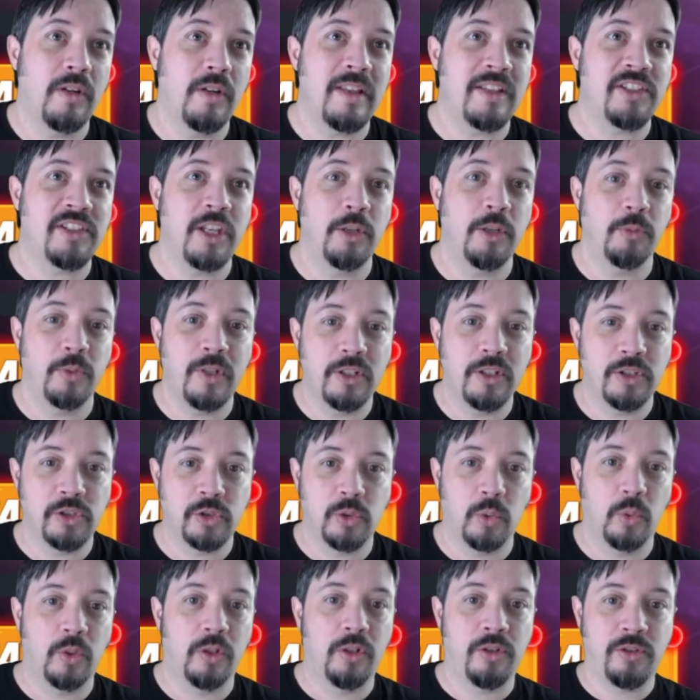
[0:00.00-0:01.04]
and that's the Arena
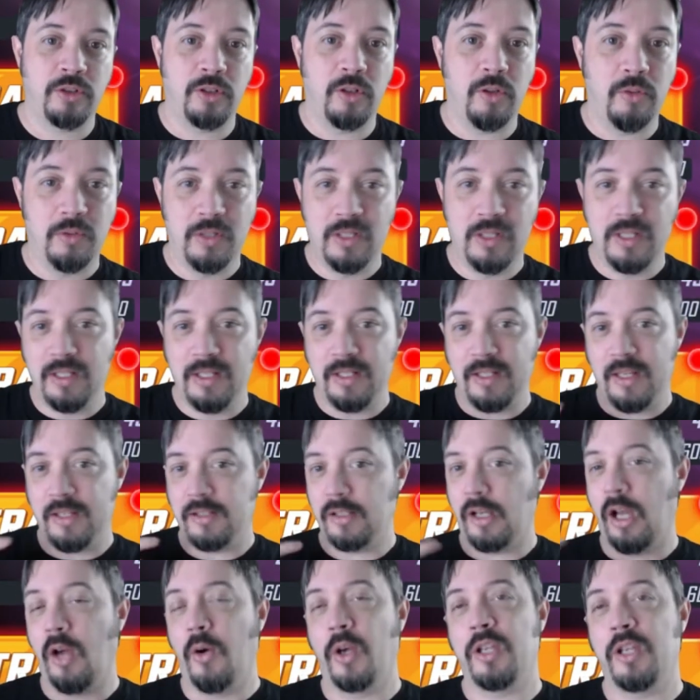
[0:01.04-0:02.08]
store, so he's
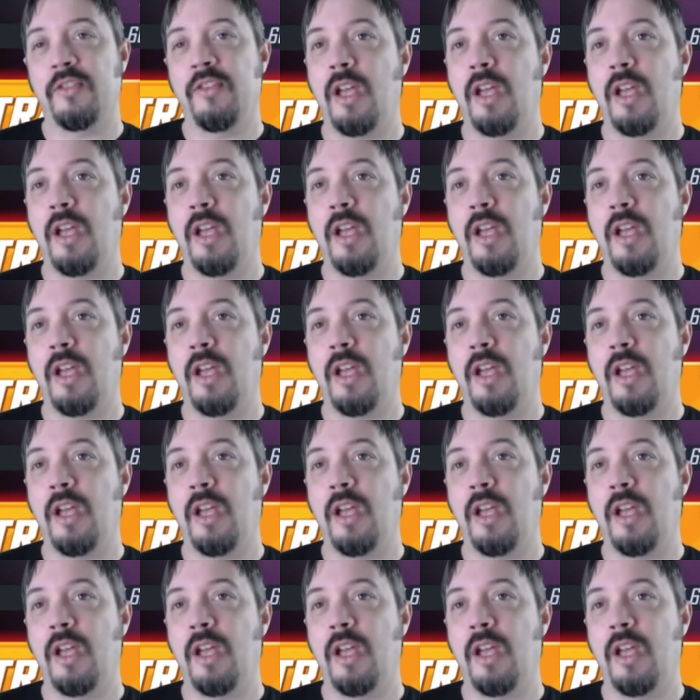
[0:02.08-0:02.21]
always